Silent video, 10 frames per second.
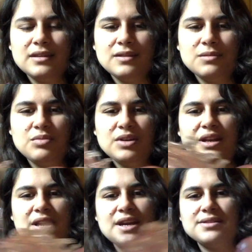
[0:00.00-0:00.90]
It's pretty
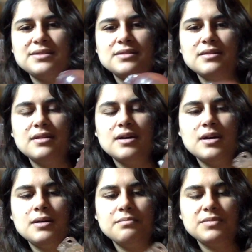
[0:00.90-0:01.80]
nice.
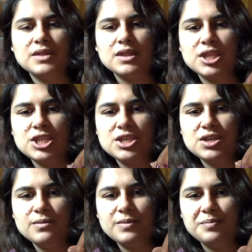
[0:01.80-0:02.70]

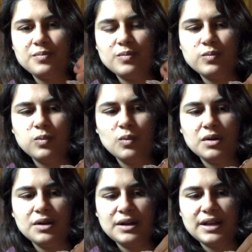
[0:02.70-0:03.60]
Do
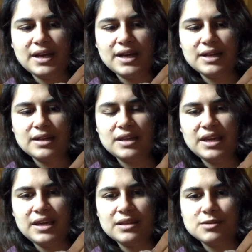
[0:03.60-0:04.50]
warn that
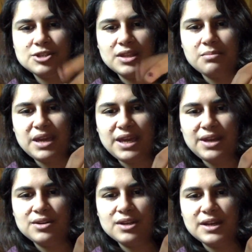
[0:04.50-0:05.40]
especially the
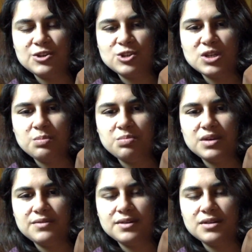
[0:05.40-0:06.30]
mane can chip
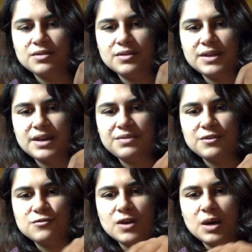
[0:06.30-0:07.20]
if you
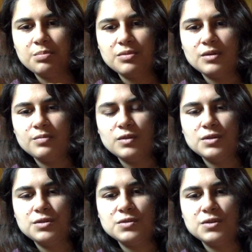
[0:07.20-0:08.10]
drop or a
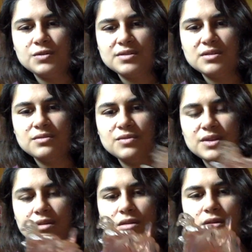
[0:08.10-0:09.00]
little too aggressive with
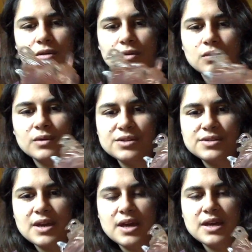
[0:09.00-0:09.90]
your
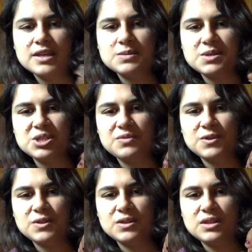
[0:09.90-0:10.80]
horse, especially
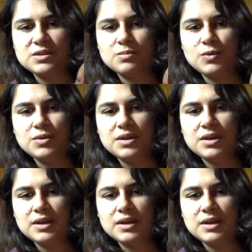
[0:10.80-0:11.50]
for this mold.